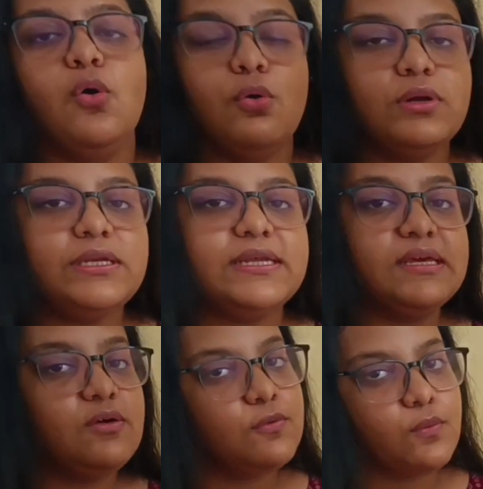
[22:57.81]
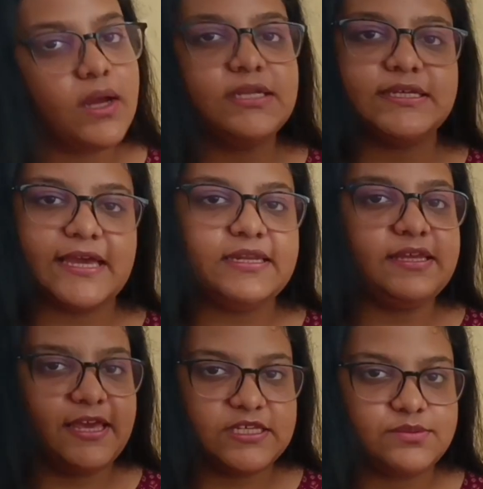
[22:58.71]
only one can
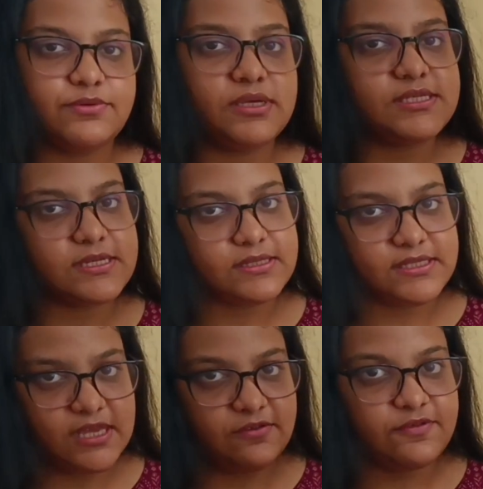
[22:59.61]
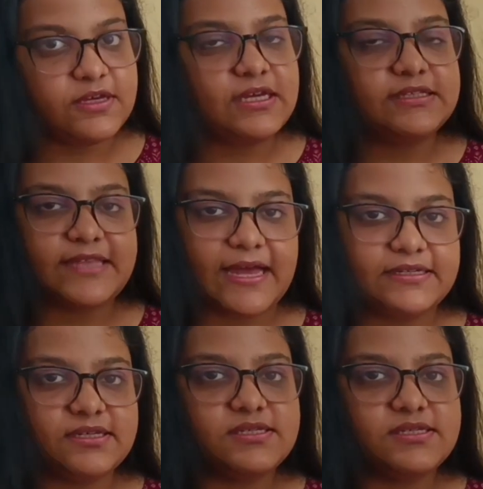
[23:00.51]
express itself. That